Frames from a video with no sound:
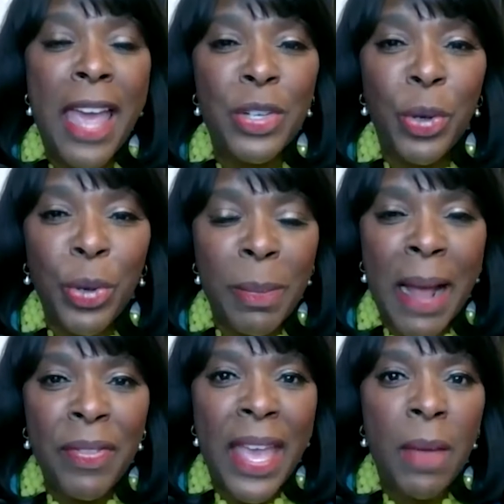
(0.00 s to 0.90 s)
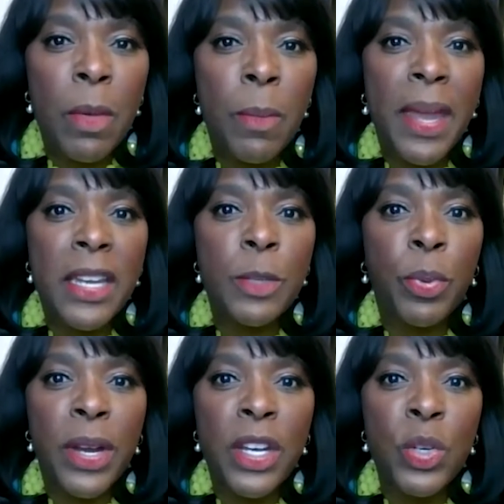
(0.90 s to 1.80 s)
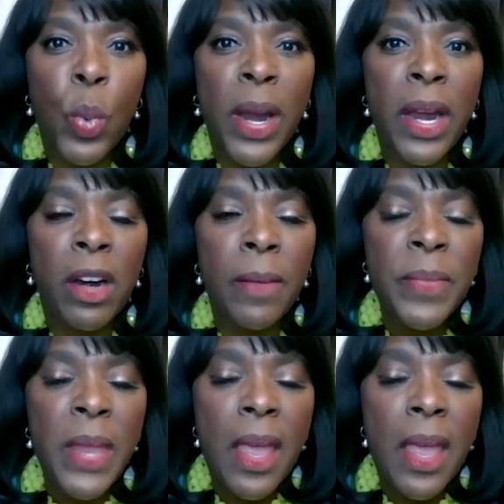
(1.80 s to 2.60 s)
has heard about, the Edmund Pettus Bridge, where